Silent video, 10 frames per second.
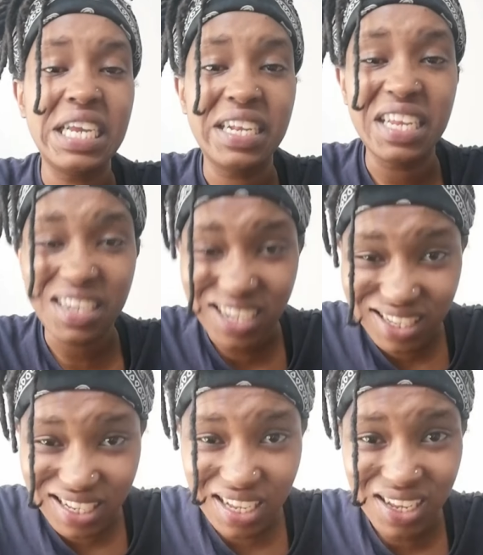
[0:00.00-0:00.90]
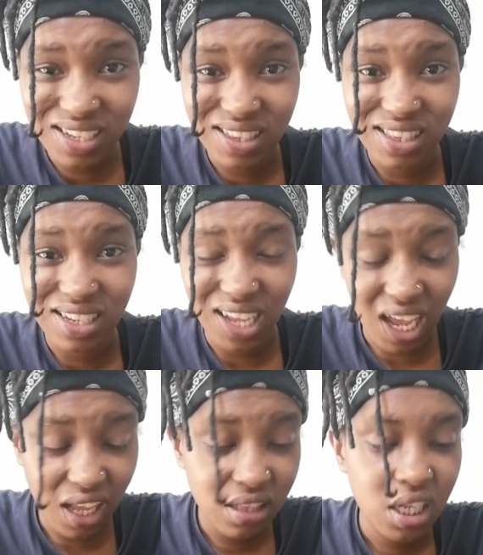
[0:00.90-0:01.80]
dignity,
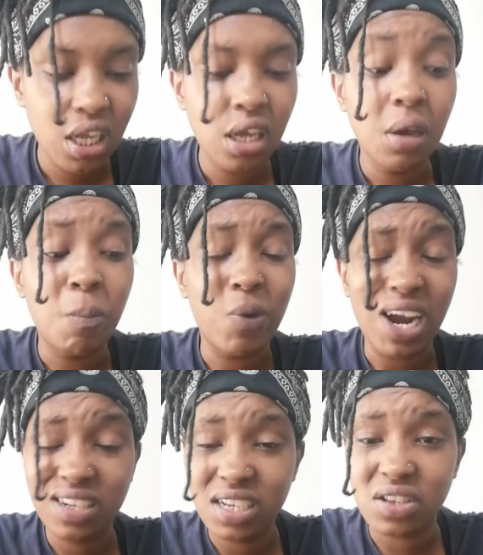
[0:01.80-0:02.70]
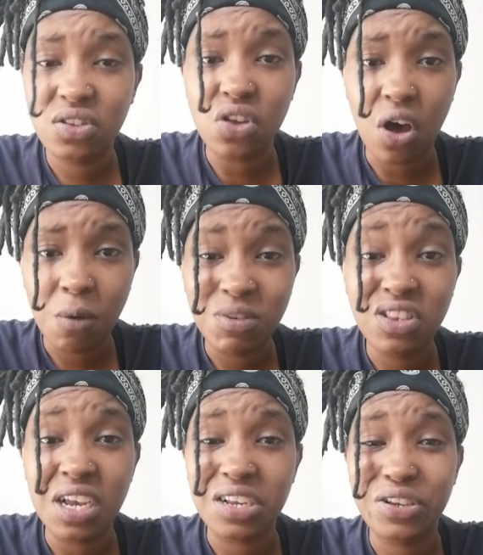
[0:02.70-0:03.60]
yeah? Practice some
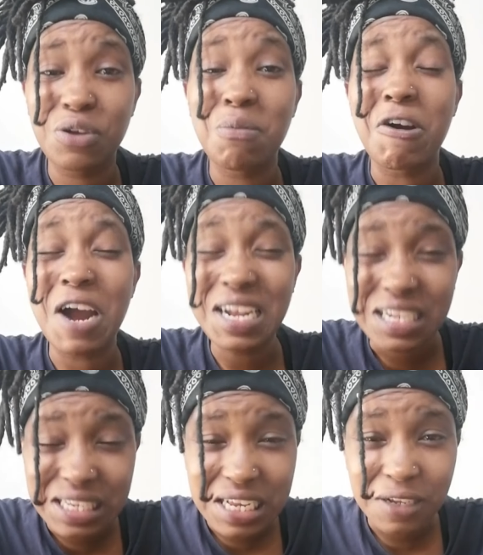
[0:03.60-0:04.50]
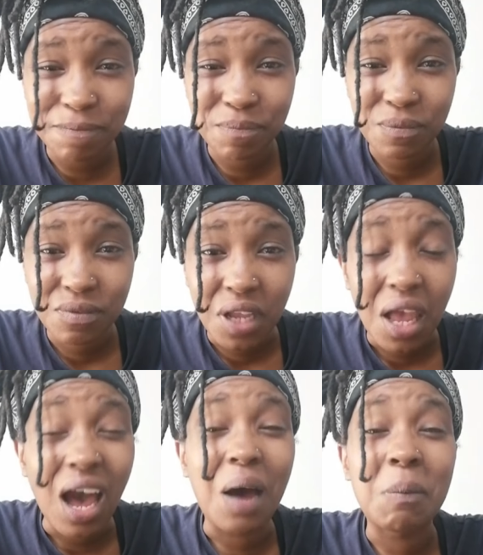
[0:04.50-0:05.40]
sexual morality.
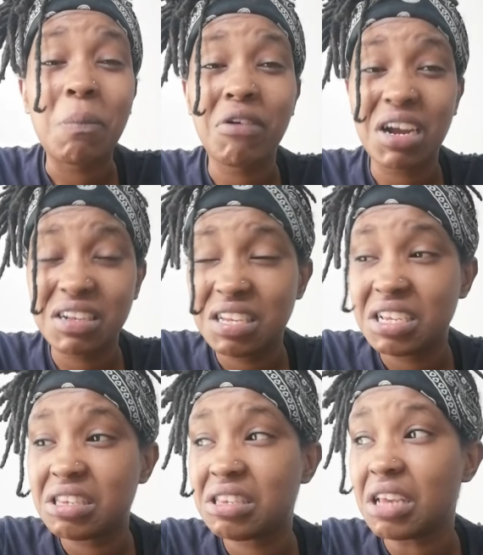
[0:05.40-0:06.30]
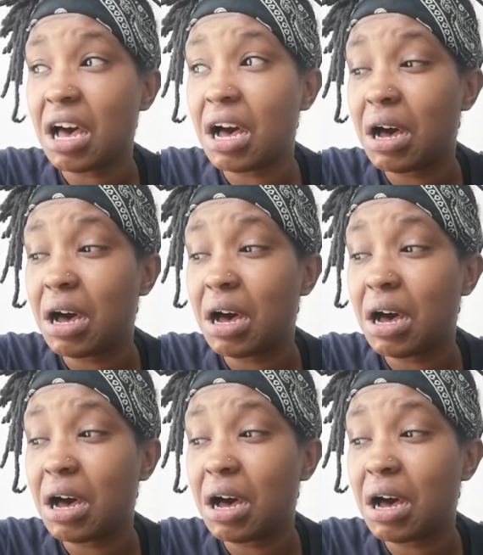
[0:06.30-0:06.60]
And practice